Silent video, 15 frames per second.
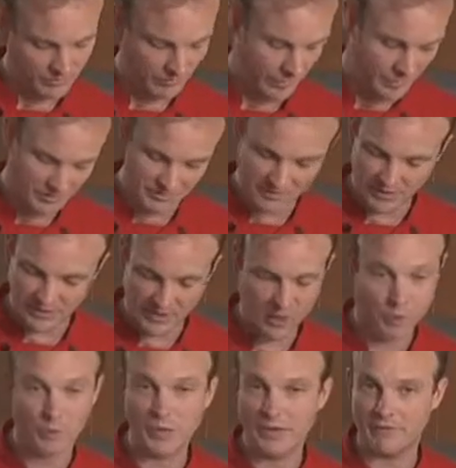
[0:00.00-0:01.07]
rosemary or
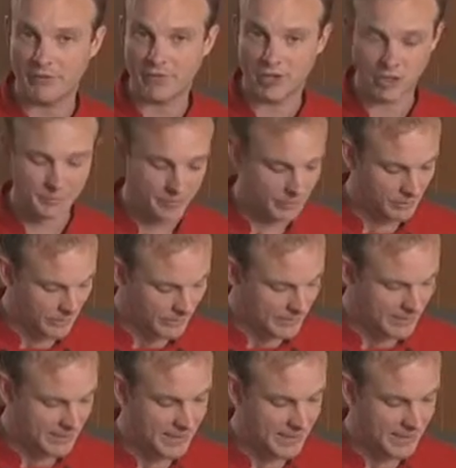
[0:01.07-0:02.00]
whatever herb you like